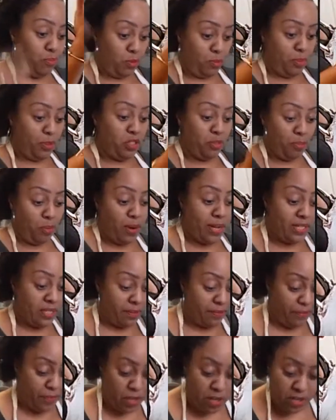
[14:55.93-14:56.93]
put your points
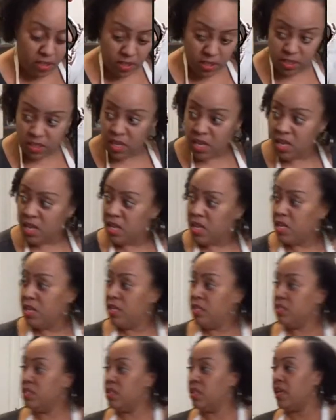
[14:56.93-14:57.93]
in first
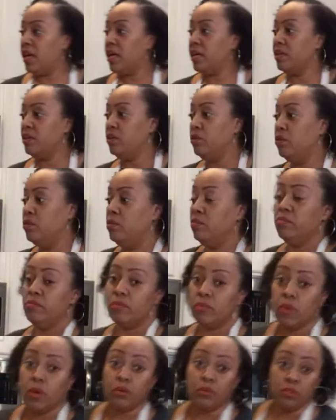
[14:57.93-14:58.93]
so that you
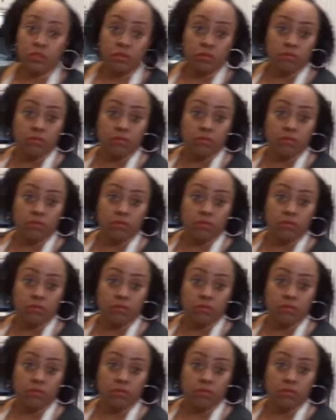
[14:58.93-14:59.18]
won't